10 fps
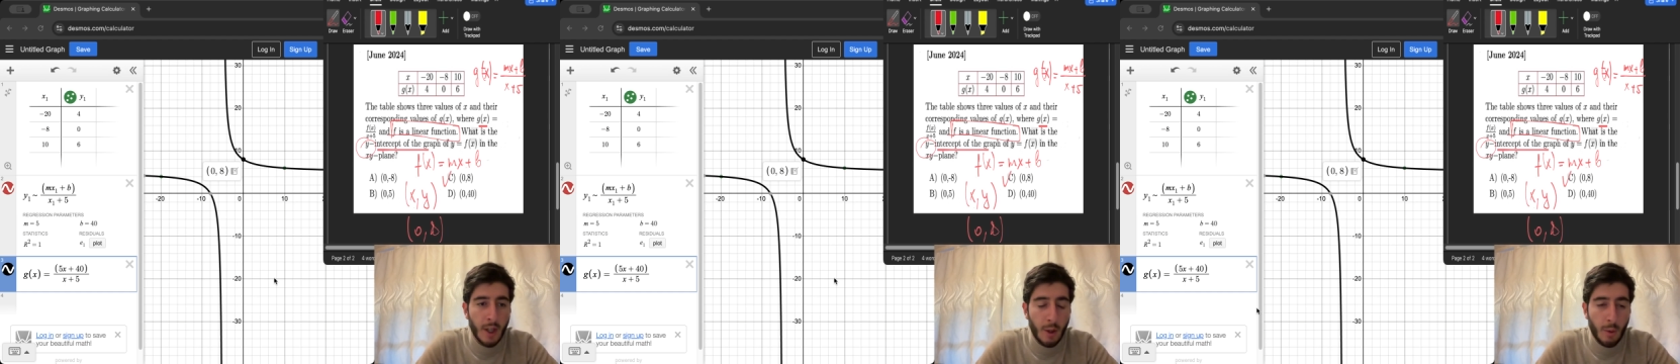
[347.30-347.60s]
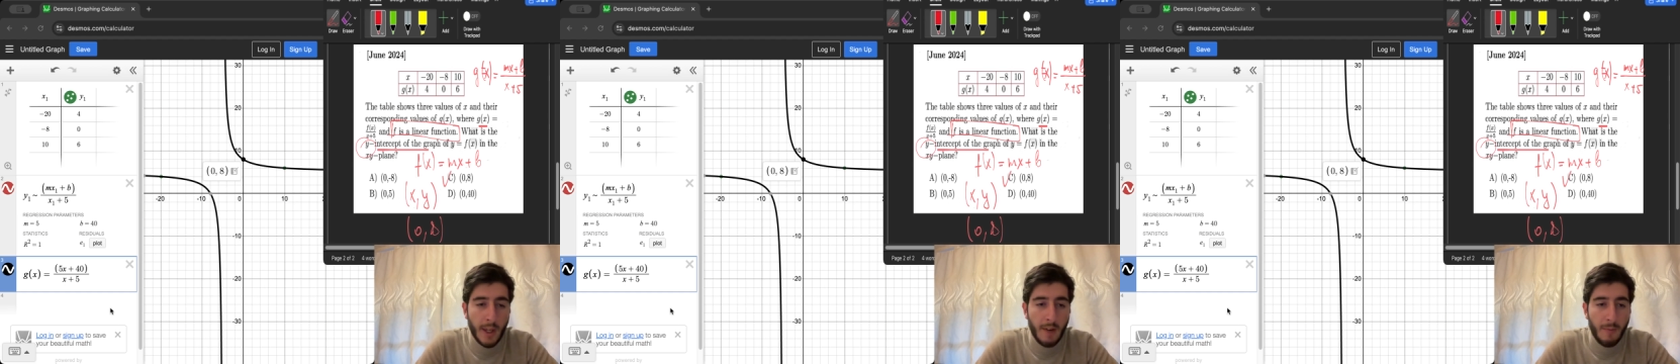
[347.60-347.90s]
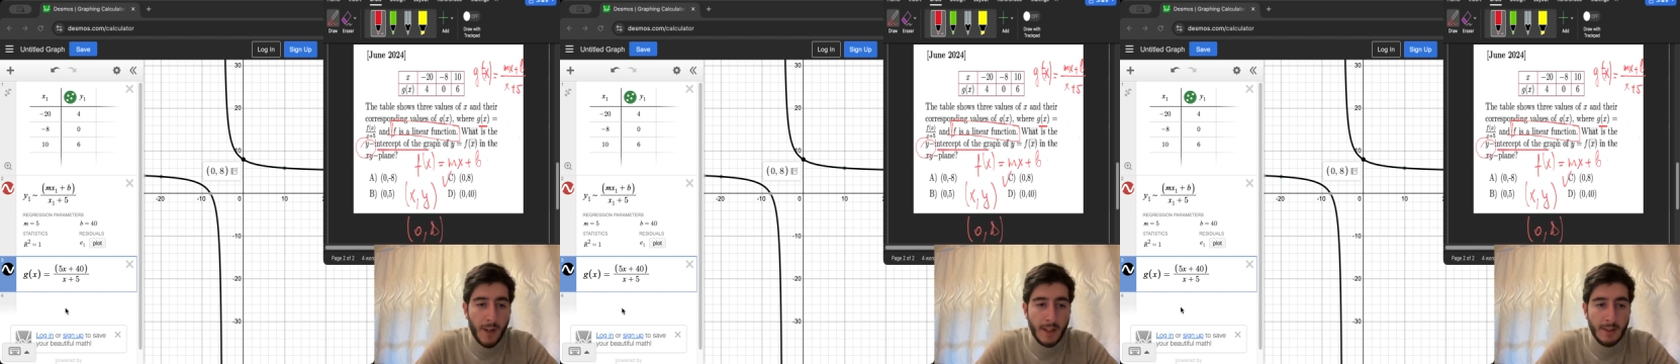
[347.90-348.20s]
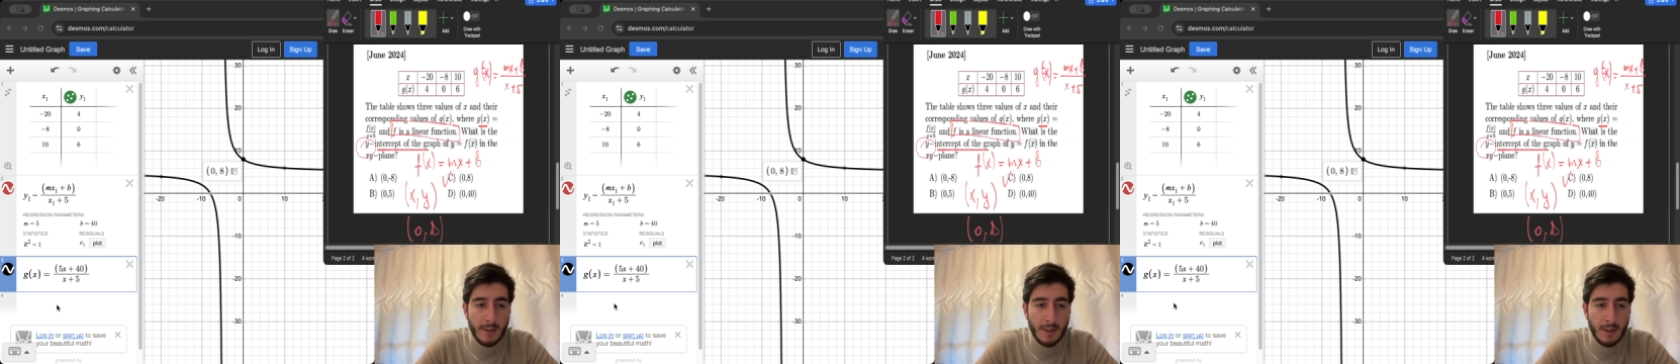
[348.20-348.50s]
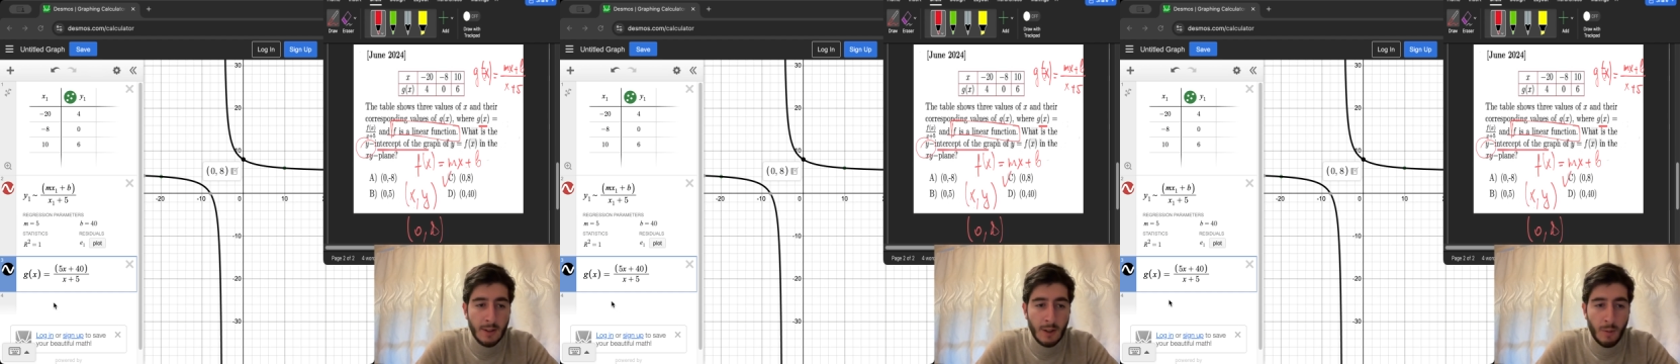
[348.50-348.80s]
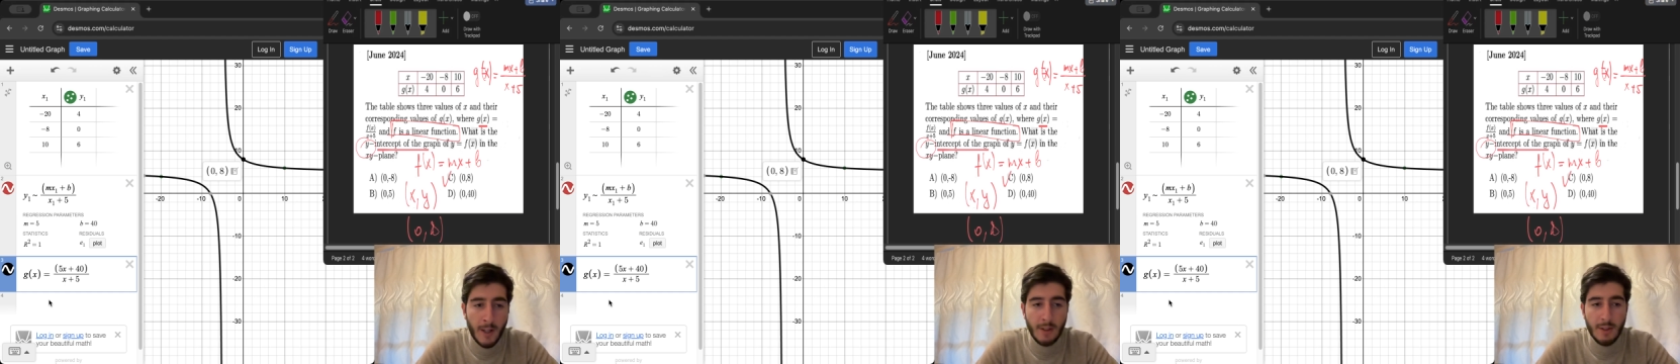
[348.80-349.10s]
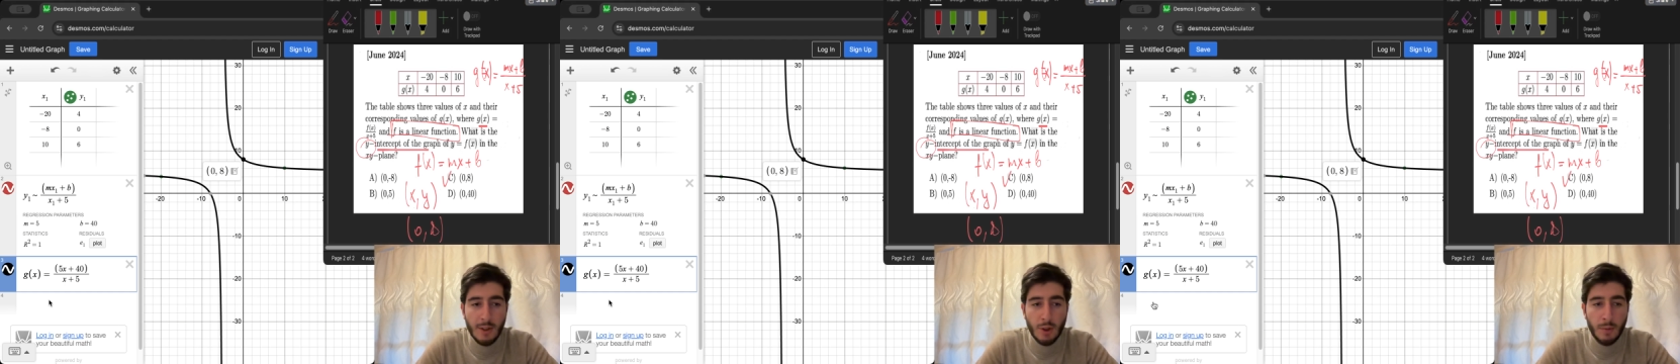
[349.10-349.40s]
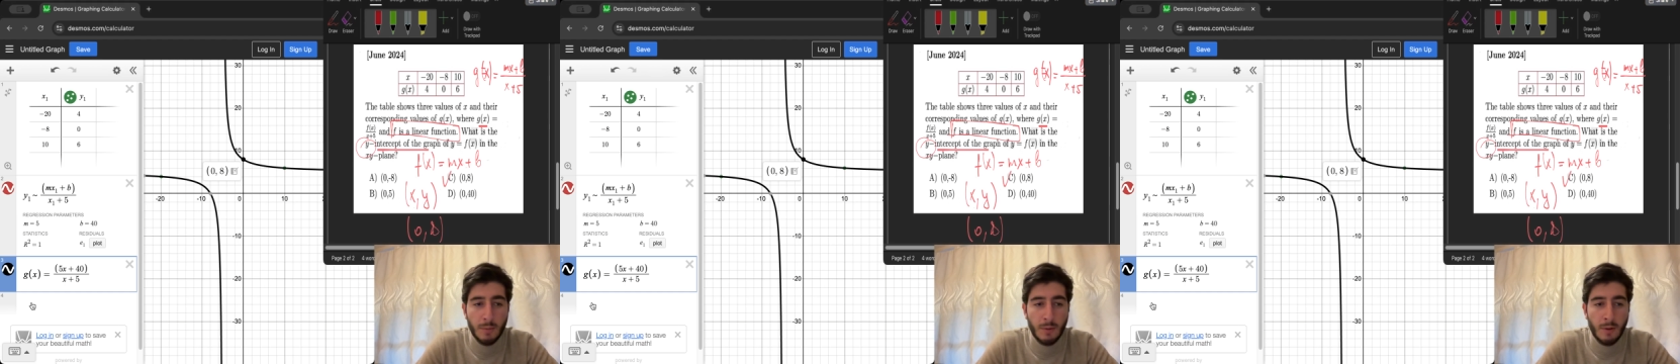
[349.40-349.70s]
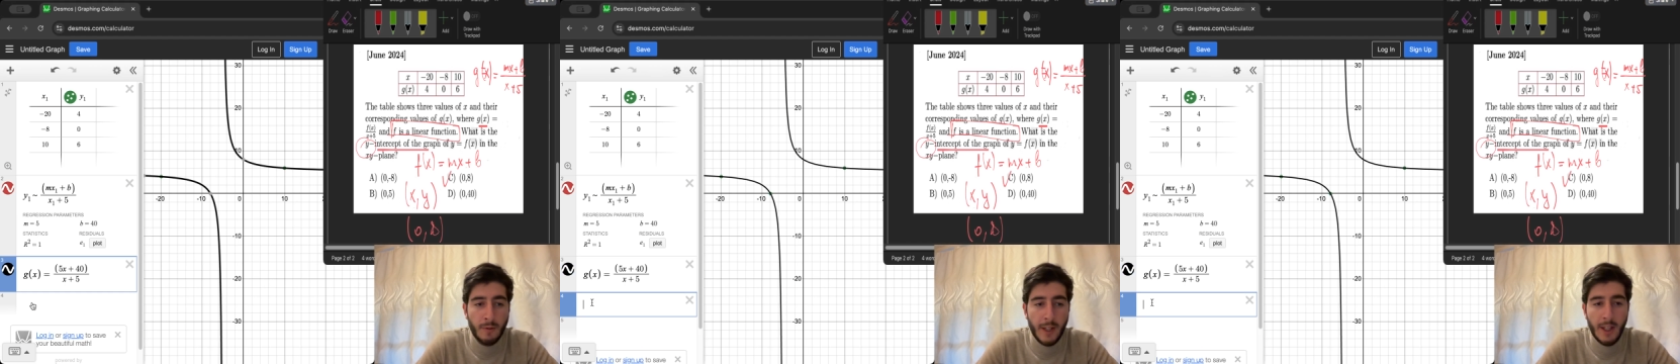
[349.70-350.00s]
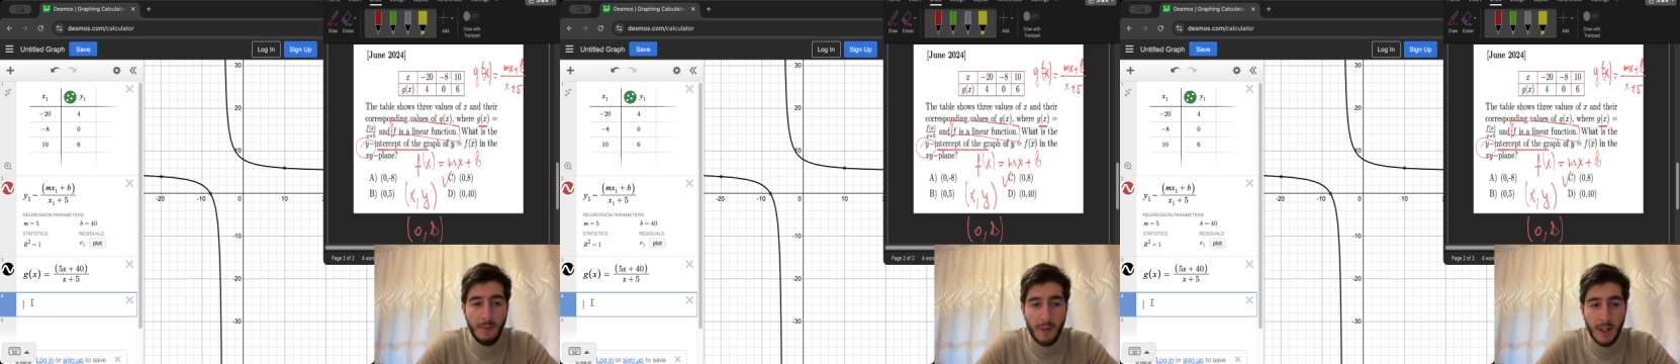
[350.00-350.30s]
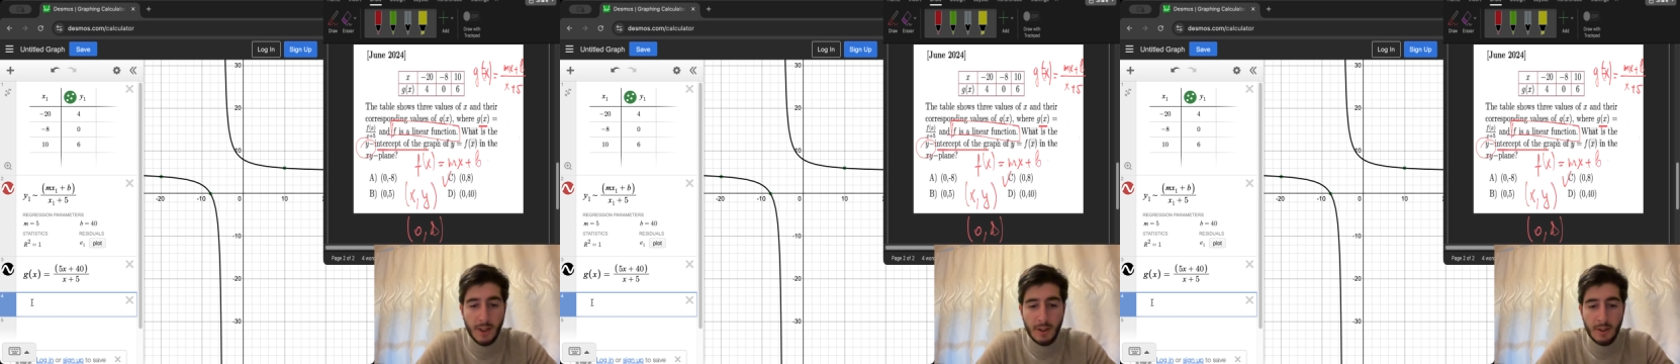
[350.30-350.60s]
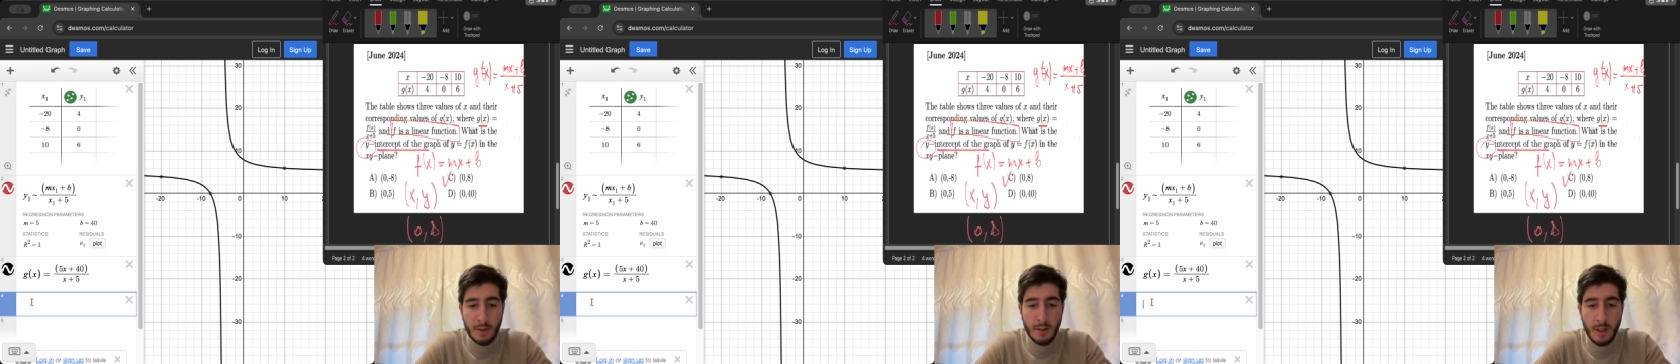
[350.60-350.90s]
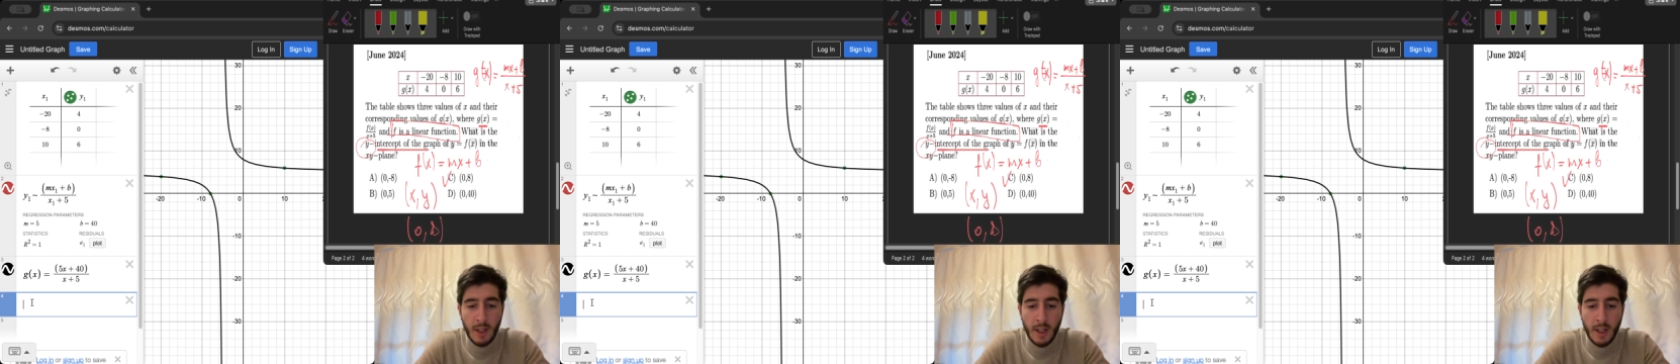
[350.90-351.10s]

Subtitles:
you can find y-intercept of any function